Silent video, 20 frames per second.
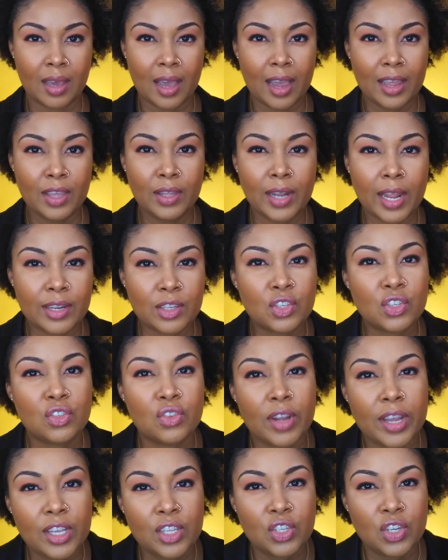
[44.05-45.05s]
How do you let a
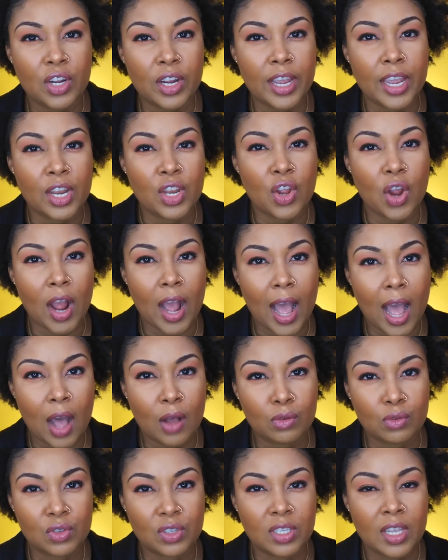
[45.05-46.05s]
stranger in your
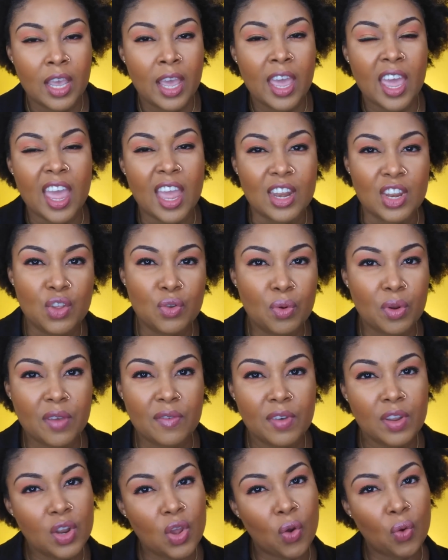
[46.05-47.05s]
house and you don't
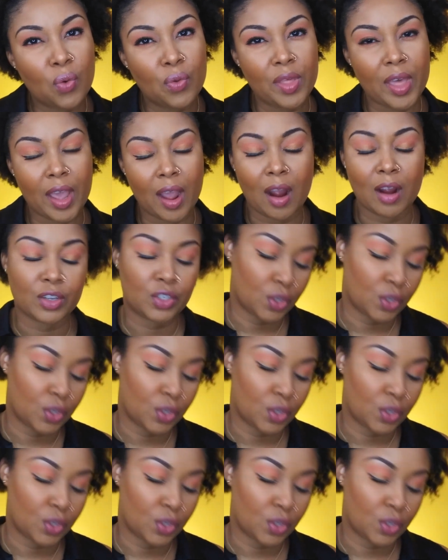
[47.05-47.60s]
even know who they are?